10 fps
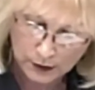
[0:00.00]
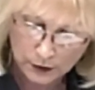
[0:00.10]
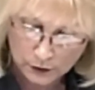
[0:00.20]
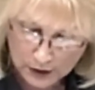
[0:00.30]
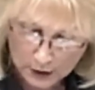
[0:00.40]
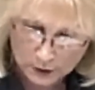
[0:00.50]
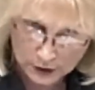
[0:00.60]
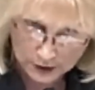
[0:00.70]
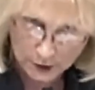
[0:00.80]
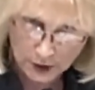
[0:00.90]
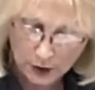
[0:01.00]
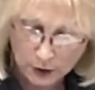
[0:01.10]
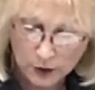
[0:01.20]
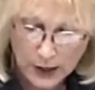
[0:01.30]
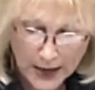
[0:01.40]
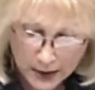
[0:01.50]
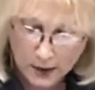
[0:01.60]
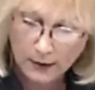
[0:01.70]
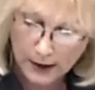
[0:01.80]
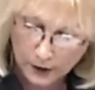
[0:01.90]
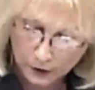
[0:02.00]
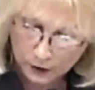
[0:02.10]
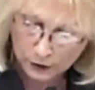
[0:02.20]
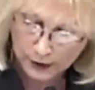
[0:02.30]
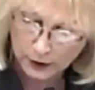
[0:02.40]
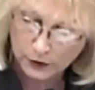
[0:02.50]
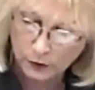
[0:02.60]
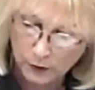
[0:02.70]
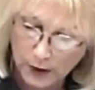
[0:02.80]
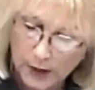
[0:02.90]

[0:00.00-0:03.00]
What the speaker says: you said just a minute ago you had not, now you're going to look into it.